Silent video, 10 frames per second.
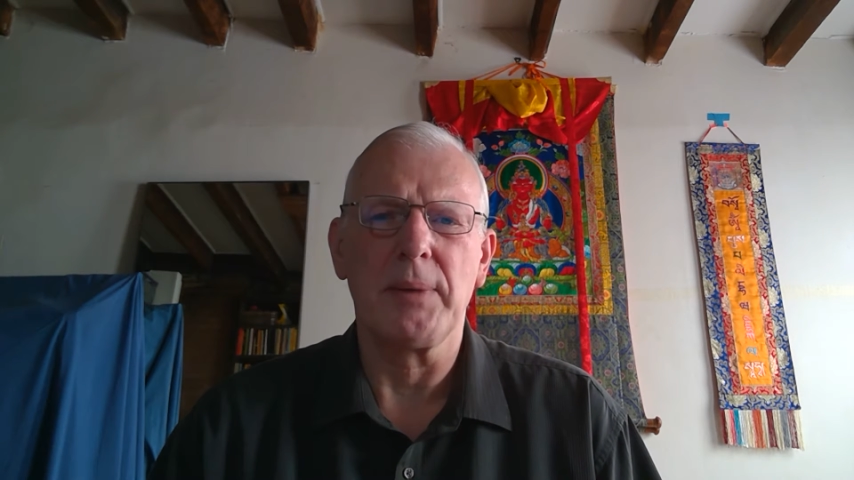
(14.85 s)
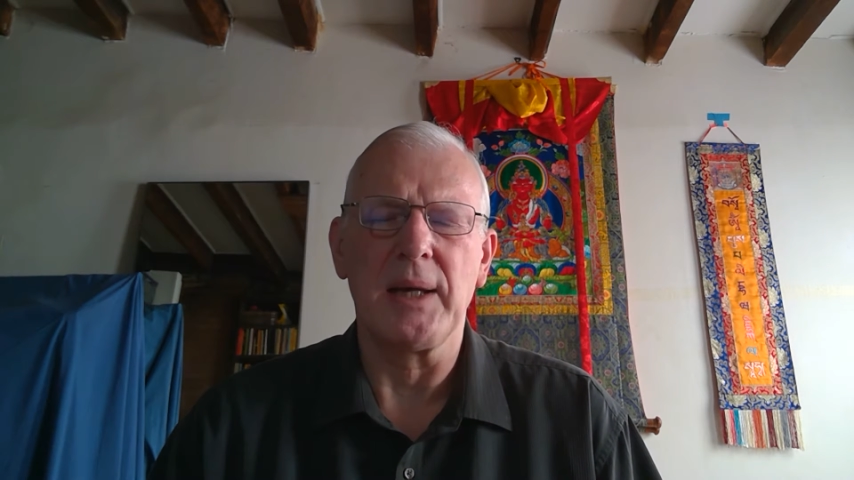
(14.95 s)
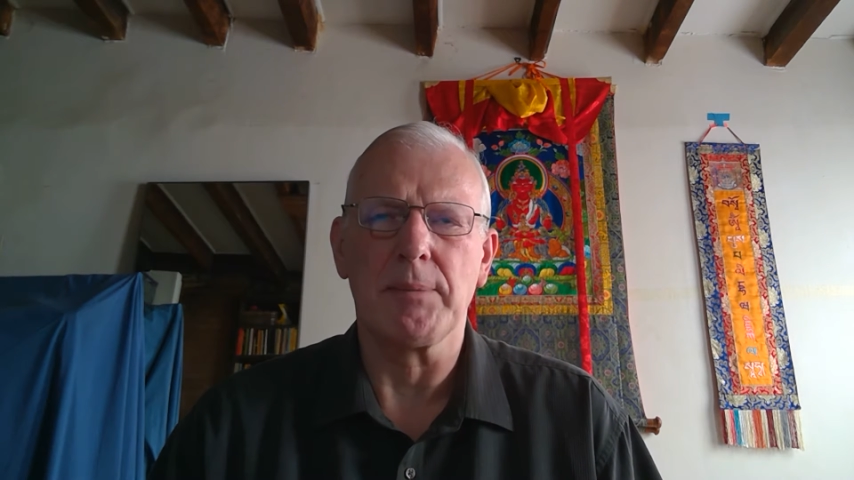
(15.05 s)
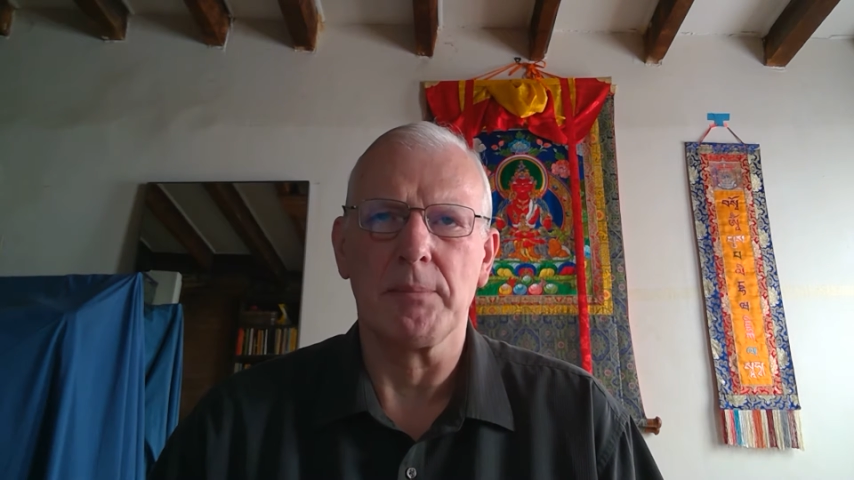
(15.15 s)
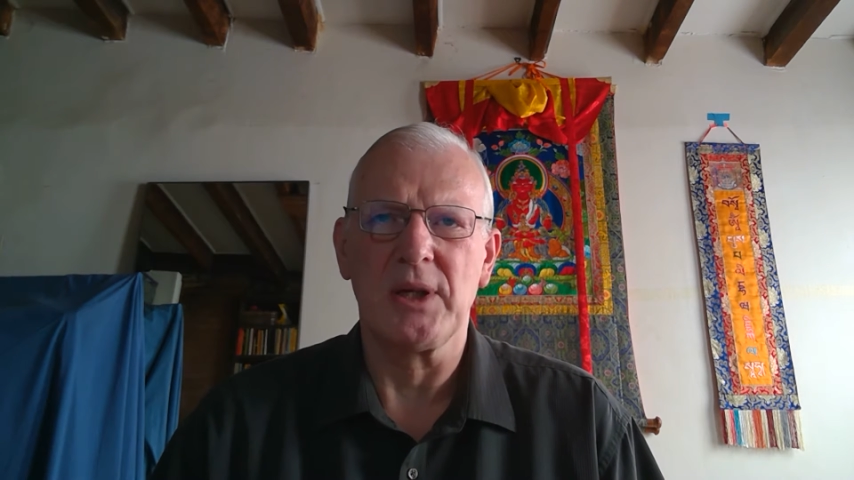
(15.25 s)

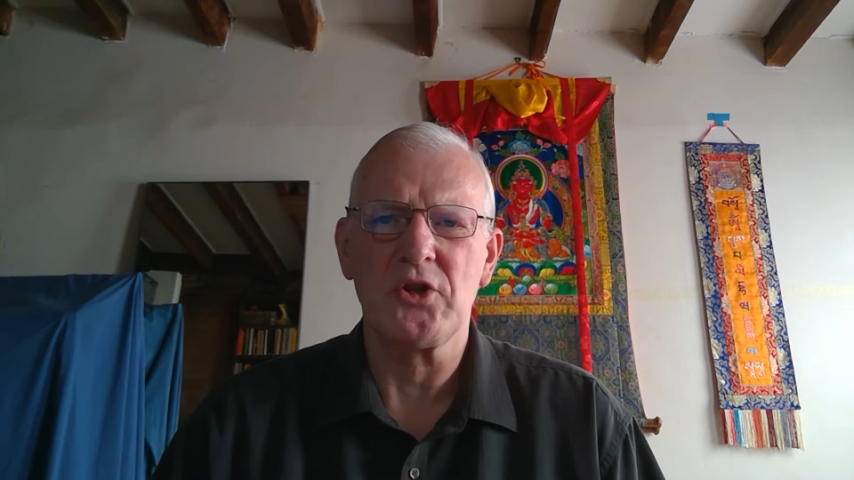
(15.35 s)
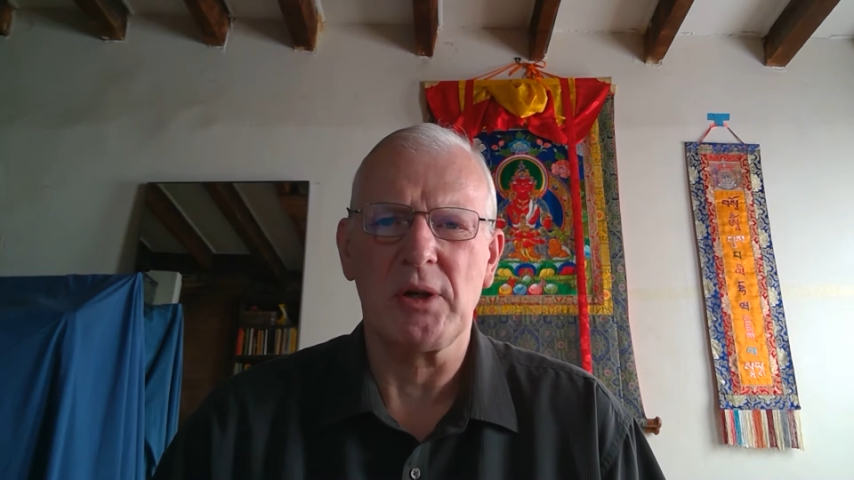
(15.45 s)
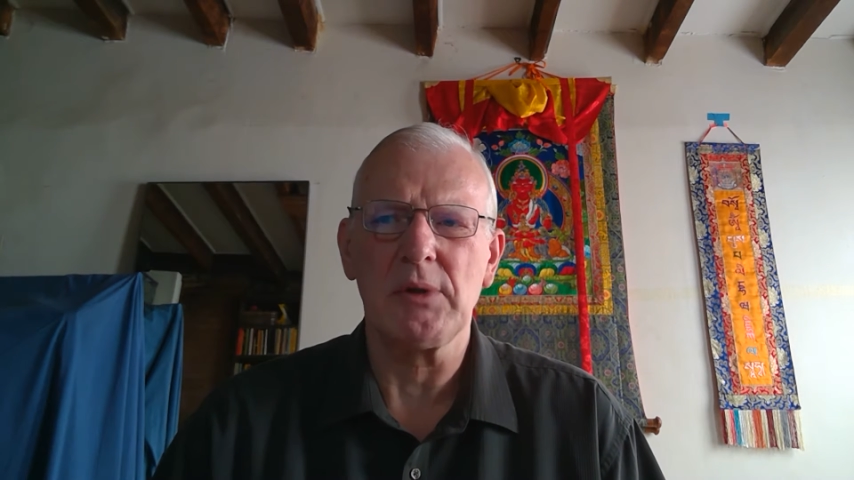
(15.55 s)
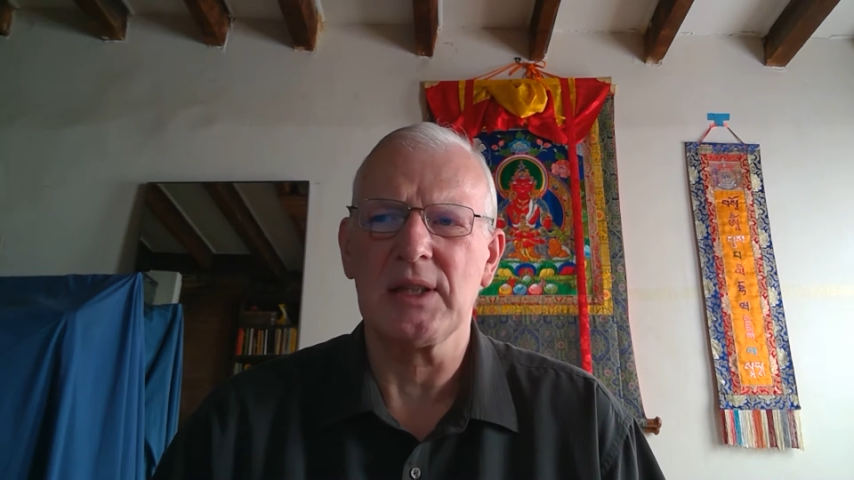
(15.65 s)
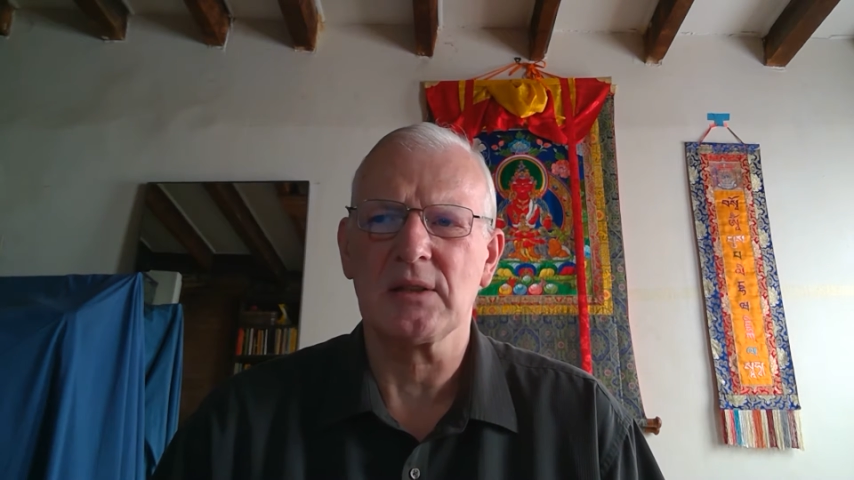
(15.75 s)
paper, but
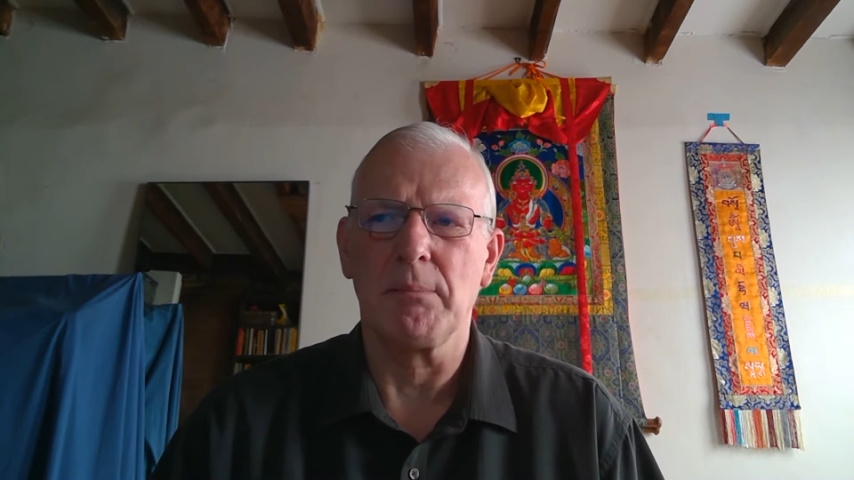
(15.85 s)
generally it's a